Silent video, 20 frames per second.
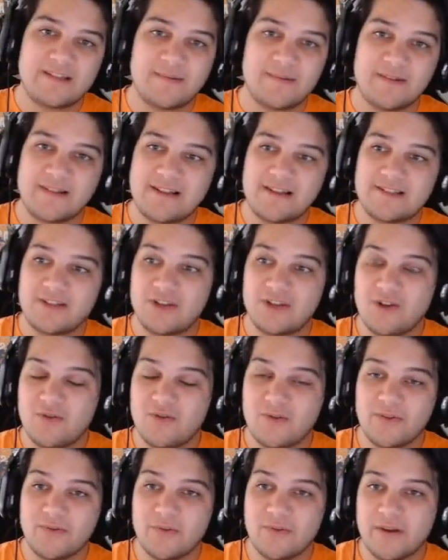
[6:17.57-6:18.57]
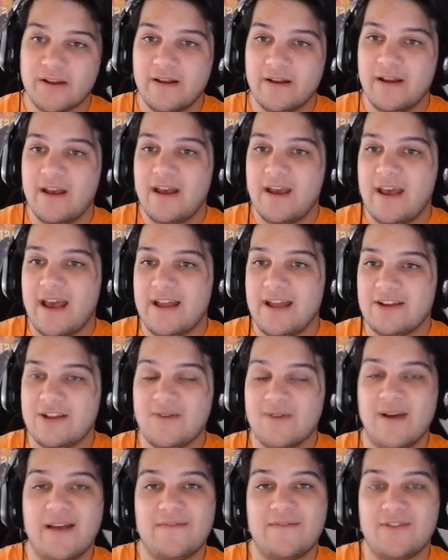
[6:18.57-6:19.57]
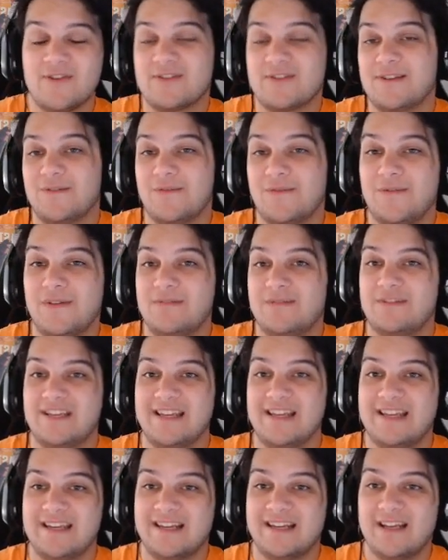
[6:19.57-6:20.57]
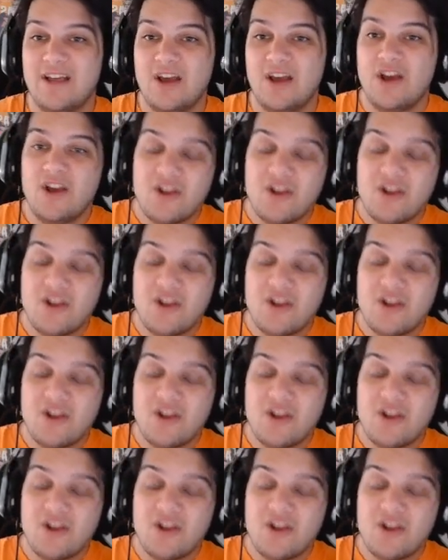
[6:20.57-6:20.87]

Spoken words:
Something like 2 or 3, and you have yours at 15,